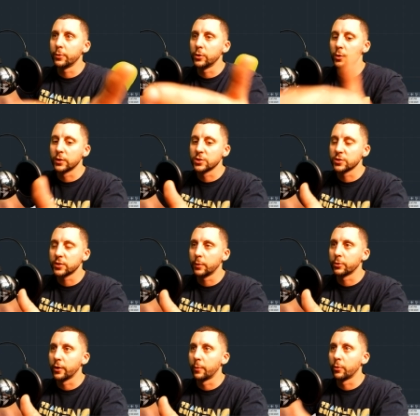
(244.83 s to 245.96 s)
you can just type your
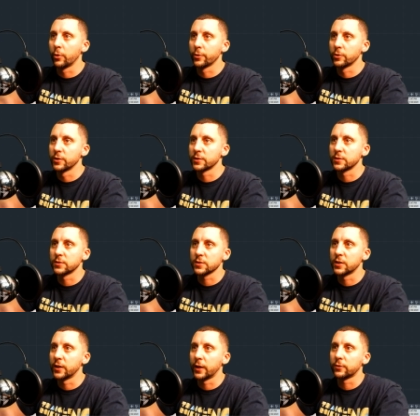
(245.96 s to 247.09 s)
number or your distance and
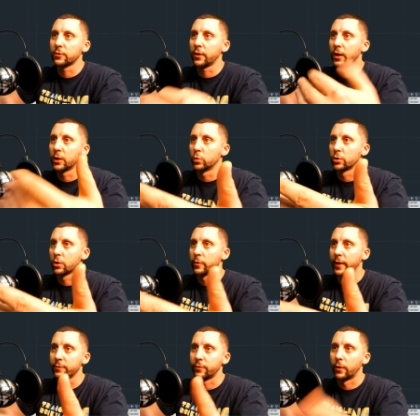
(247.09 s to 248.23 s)
hit enter and it will go
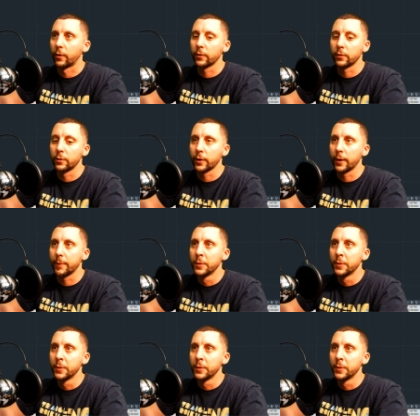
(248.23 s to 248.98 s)
that far, okay?